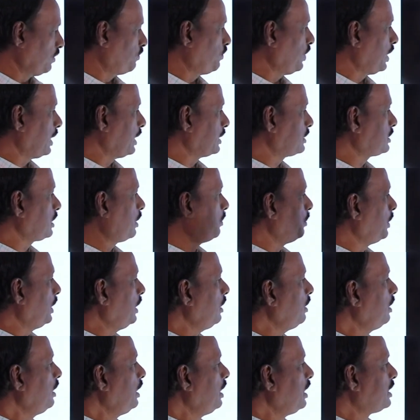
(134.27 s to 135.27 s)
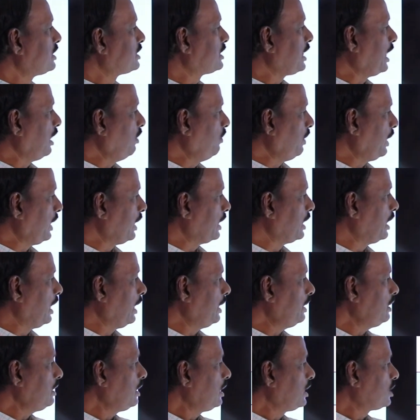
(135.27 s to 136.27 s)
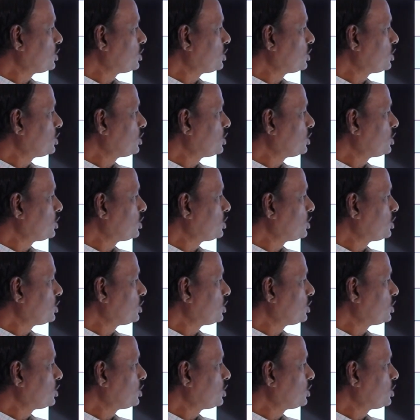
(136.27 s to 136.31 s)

For example, salivary gland,